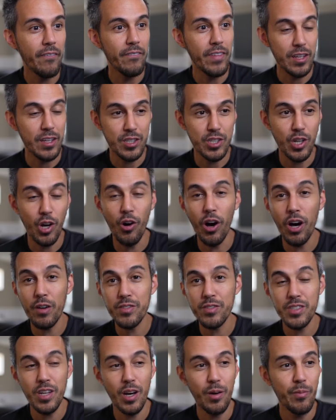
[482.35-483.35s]
They show off
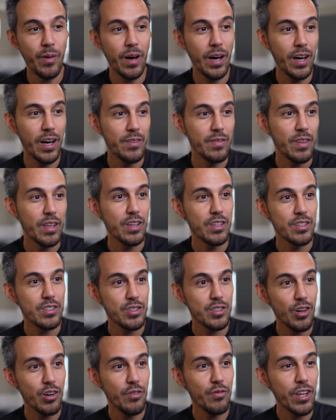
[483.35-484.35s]
some
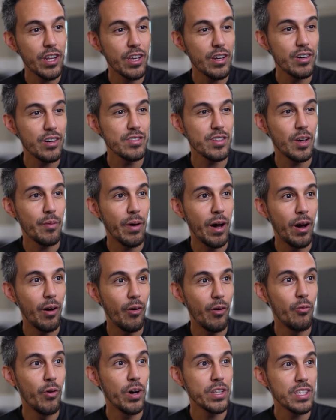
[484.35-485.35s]
short videos
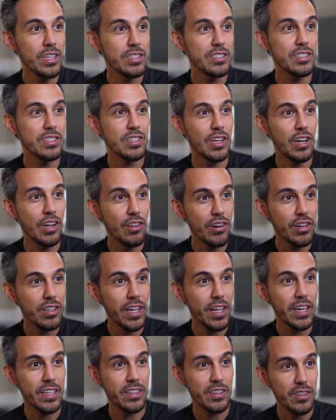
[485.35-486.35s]
about what this is going to look
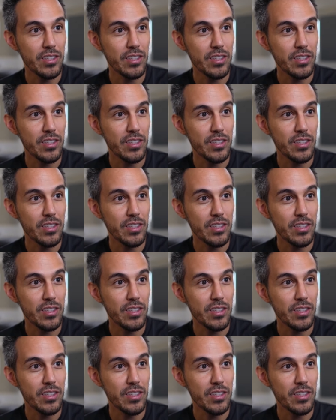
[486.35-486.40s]
like,